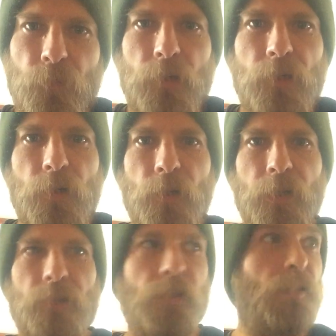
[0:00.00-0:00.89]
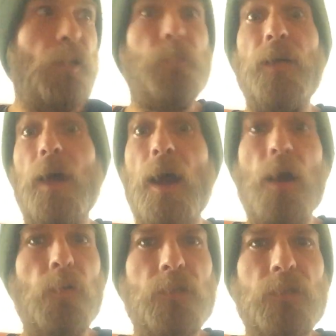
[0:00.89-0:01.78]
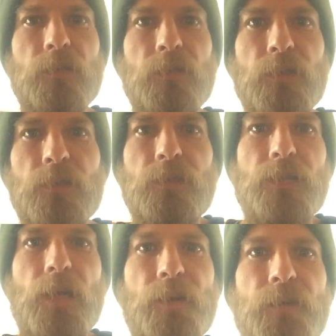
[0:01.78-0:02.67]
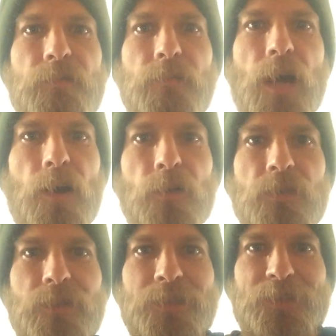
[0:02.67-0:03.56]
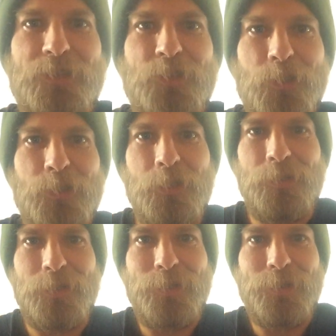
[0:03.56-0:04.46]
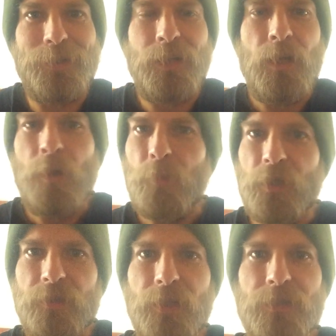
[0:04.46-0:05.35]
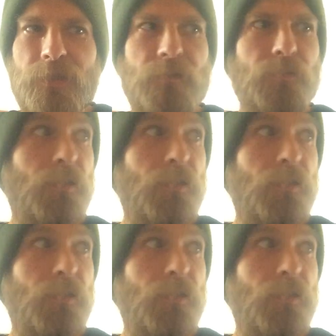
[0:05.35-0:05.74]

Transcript: Like I'm in a house, this dead house that's structured, but it's